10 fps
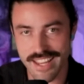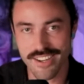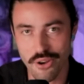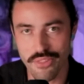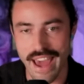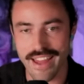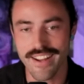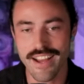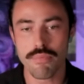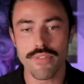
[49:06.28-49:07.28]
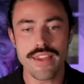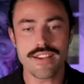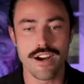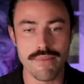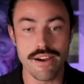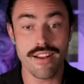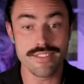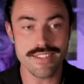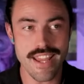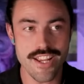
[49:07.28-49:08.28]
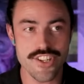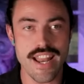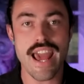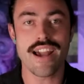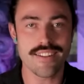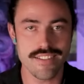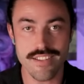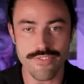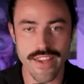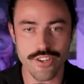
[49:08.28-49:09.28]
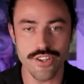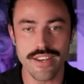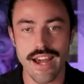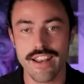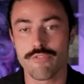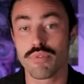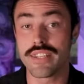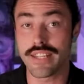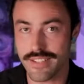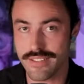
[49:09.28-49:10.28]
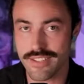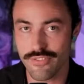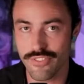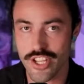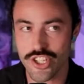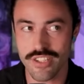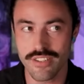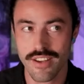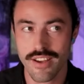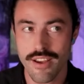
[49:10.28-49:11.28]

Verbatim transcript: They know that. But they come out on stage and act as if they could not have predicted this inflation